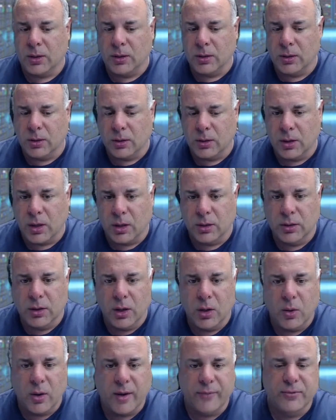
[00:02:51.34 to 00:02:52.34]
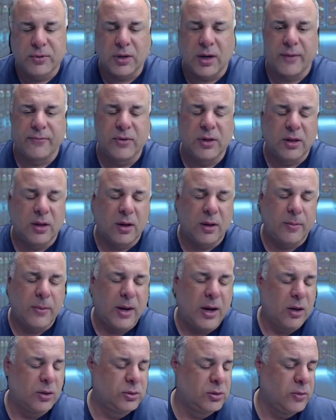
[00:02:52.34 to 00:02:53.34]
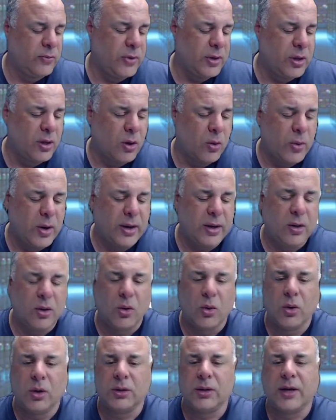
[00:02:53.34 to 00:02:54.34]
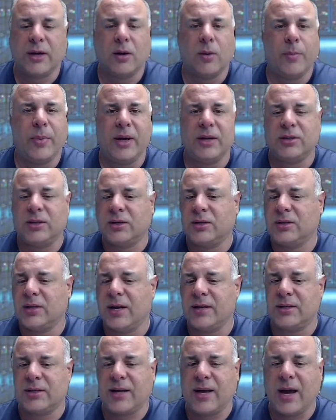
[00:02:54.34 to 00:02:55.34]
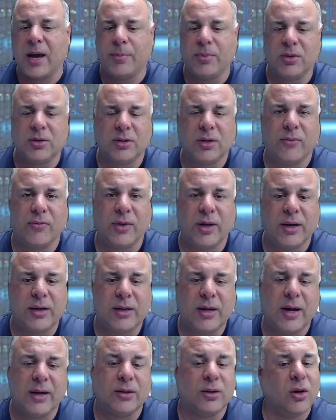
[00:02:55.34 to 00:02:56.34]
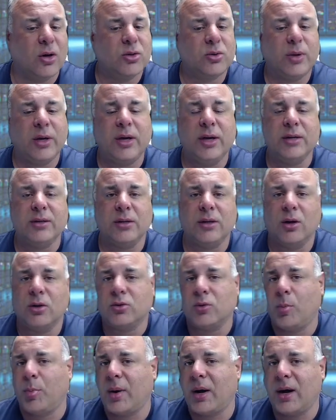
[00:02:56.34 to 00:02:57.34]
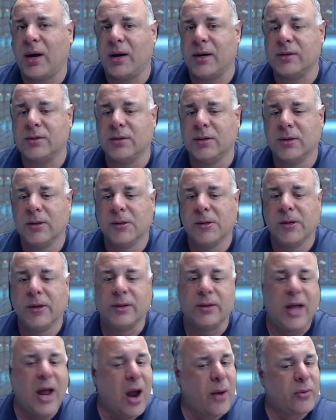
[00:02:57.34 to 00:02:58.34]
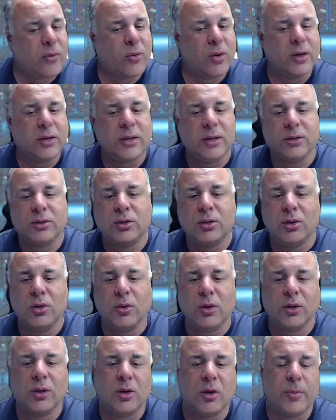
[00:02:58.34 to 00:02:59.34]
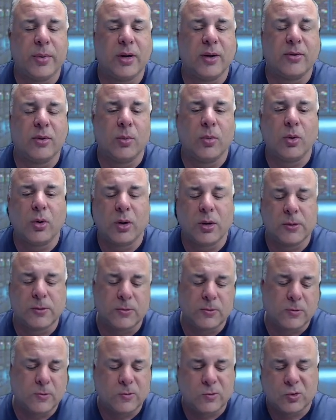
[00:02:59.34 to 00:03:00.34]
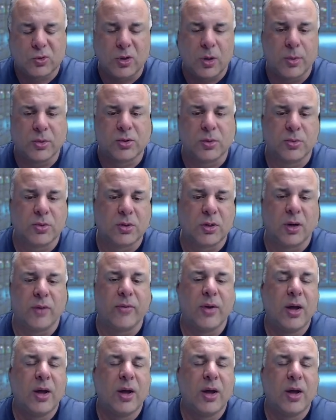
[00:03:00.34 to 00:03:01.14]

Y'all know I've did a how-to video already on like a basic sense cap and stuff like that. Those were easy. Those were pies. Now we're running into a little bit of the more troublesome stuff.